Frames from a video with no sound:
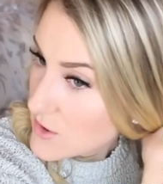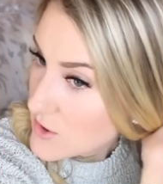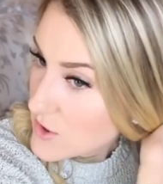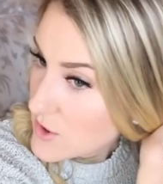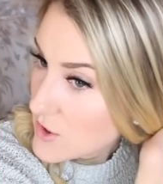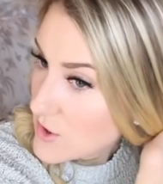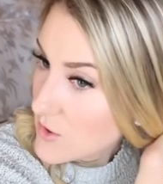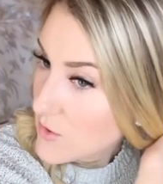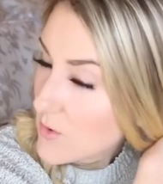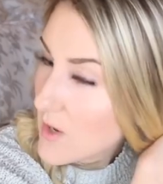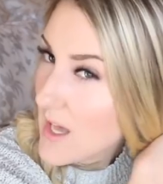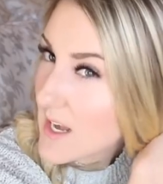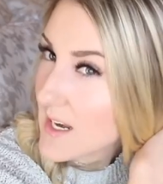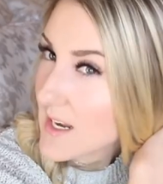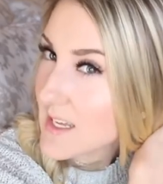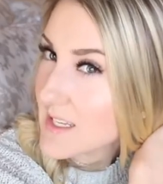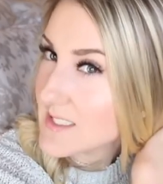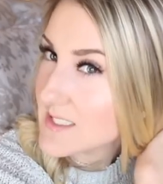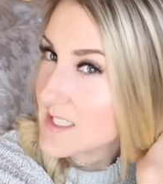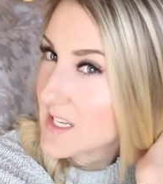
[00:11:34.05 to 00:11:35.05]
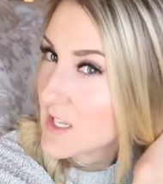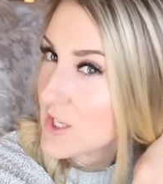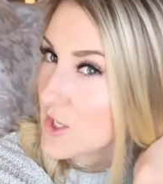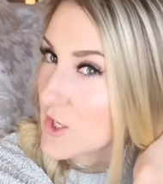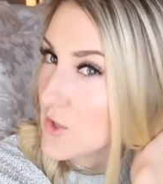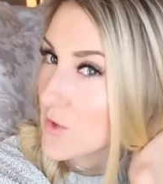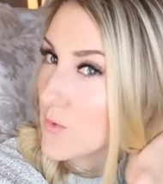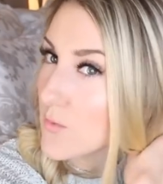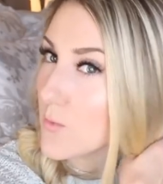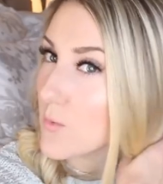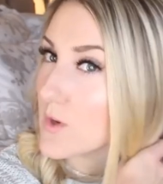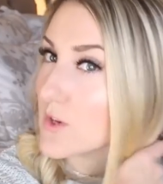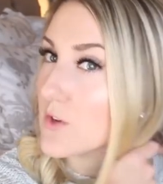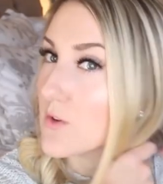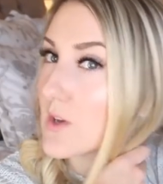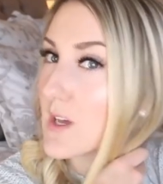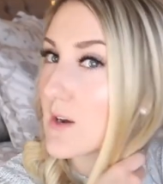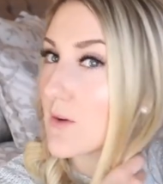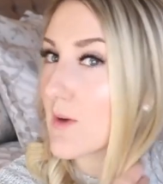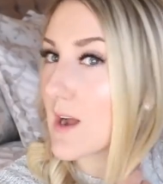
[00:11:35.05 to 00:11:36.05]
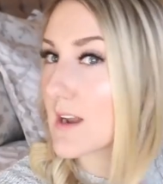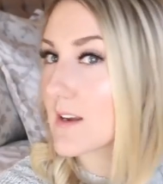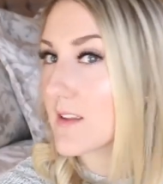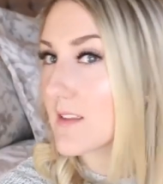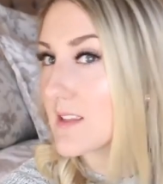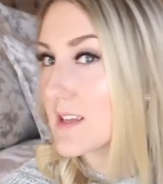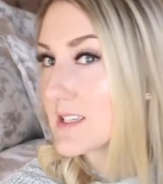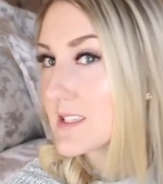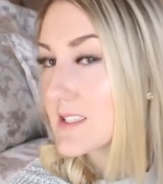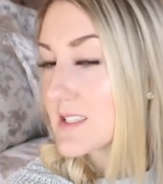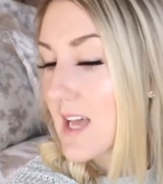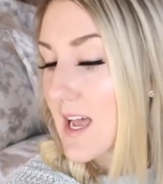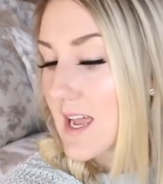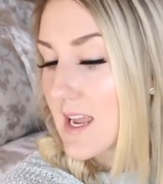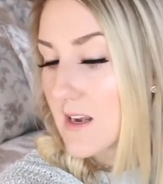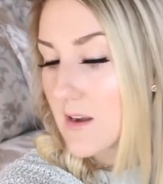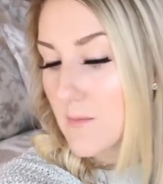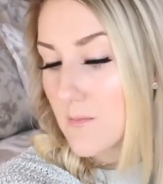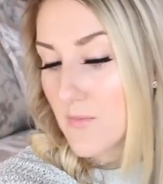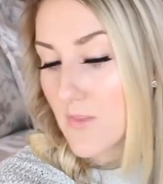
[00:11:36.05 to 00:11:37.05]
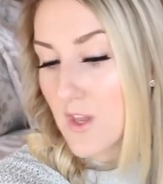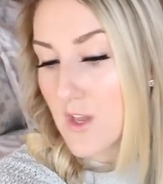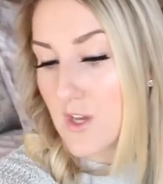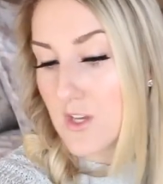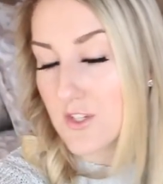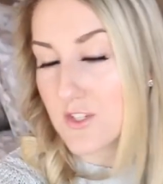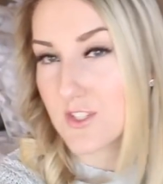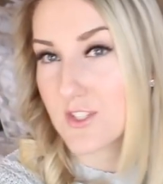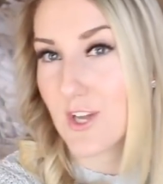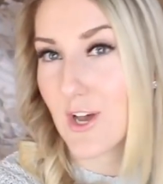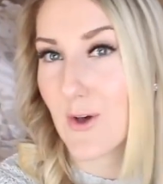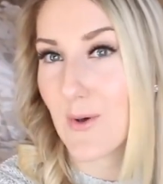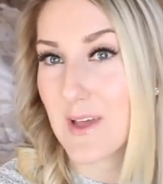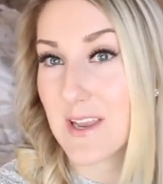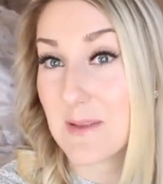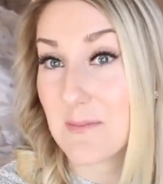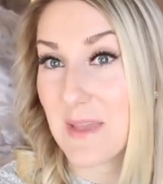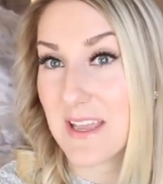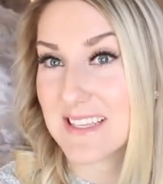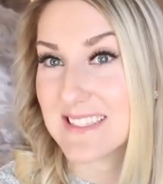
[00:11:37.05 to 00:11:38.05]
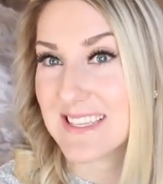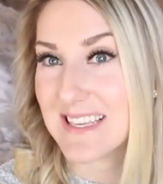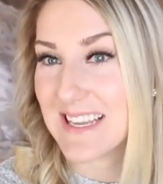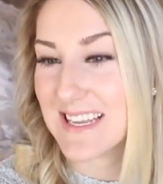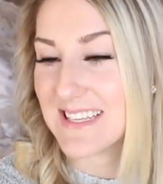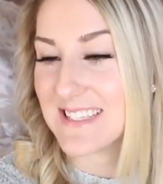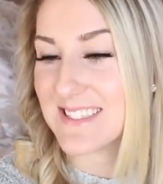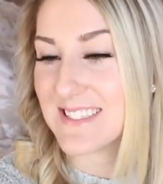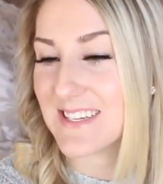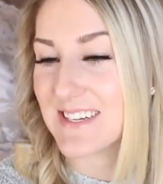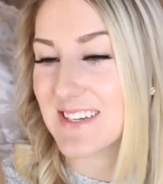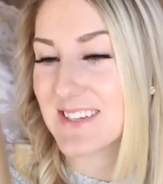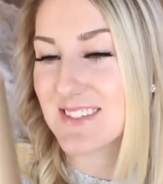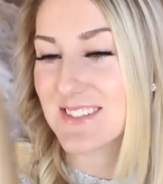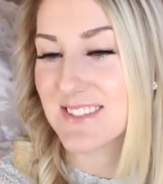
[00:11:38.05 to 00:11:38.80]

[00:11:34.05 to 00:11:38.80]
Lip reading: to kind of continue when you get around to this side, so, and it makes it easier.